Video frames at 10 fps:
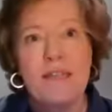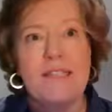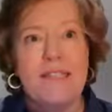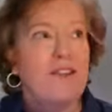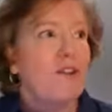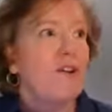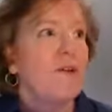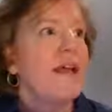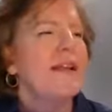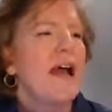I say to her,
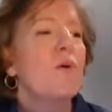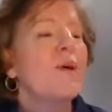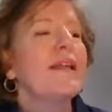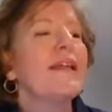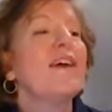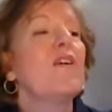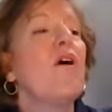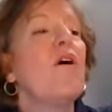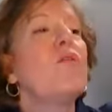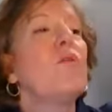and how are we going to get
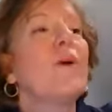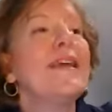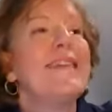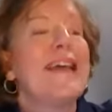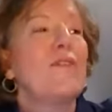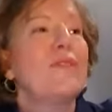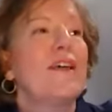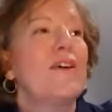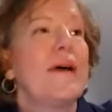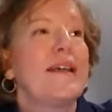all the way down
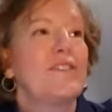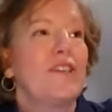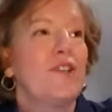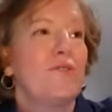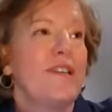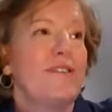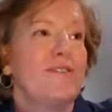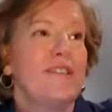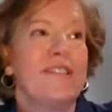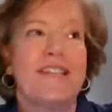there past security
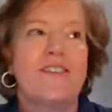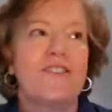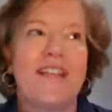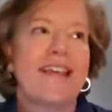to the stage?